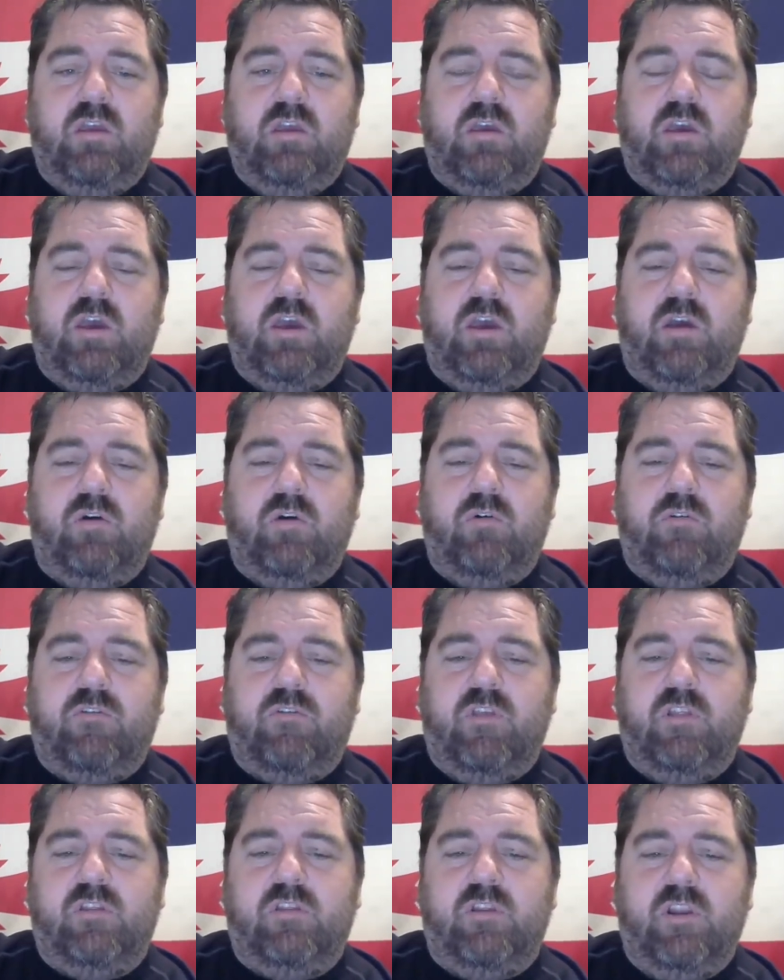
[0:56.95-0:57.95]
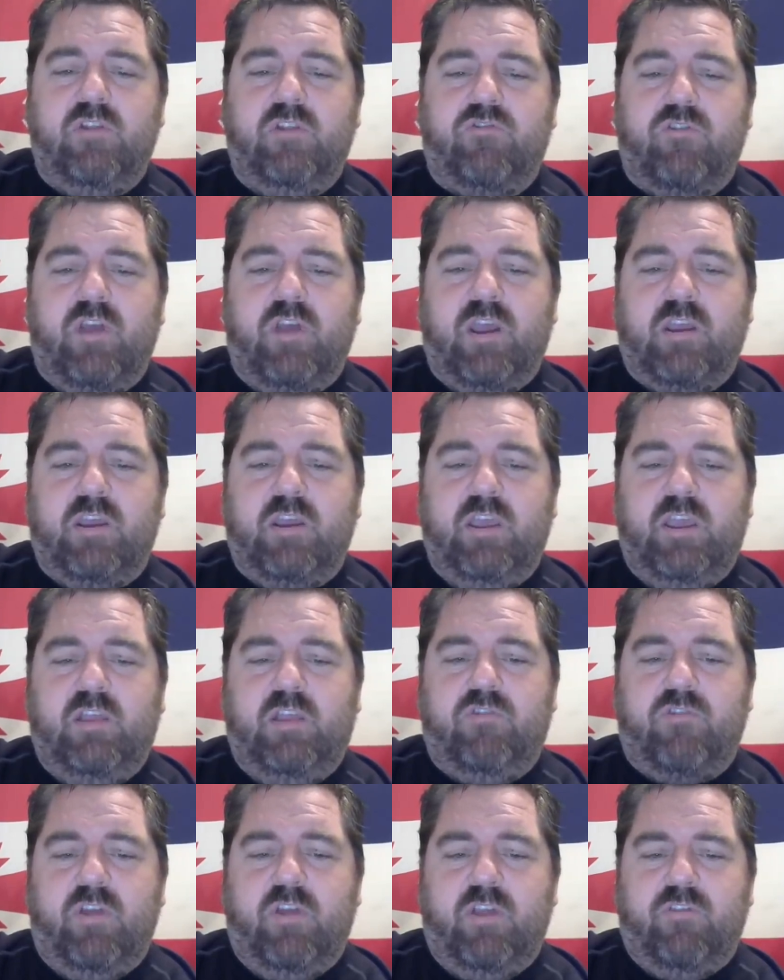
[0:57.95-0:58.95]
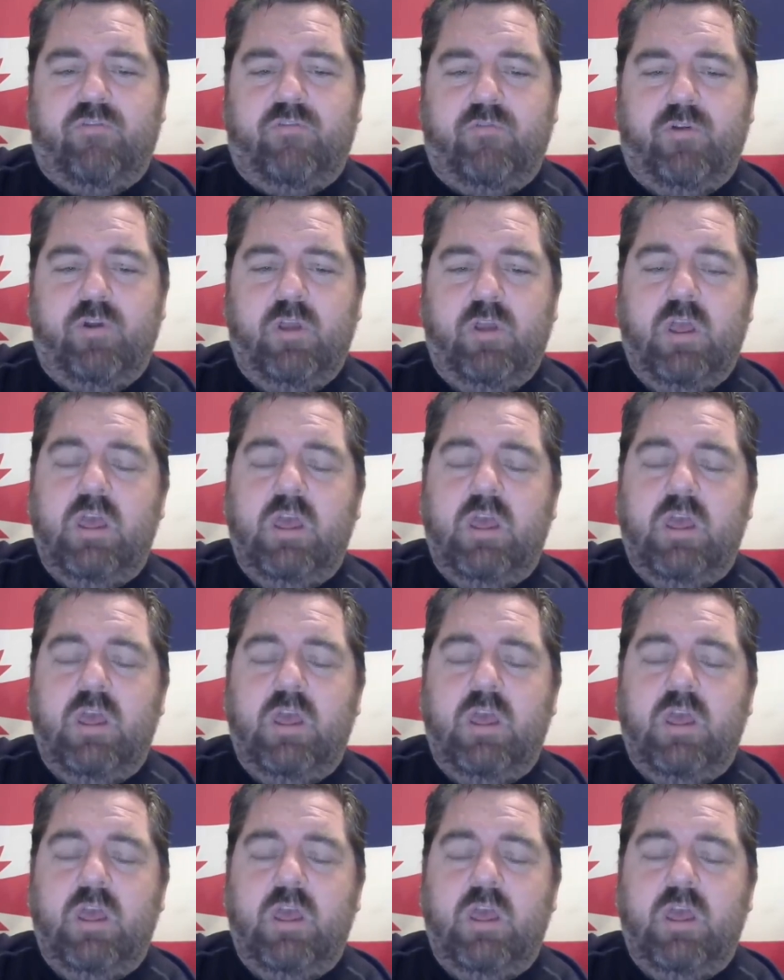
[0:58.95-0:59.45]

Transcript: uh, who sent an Interac e transfer,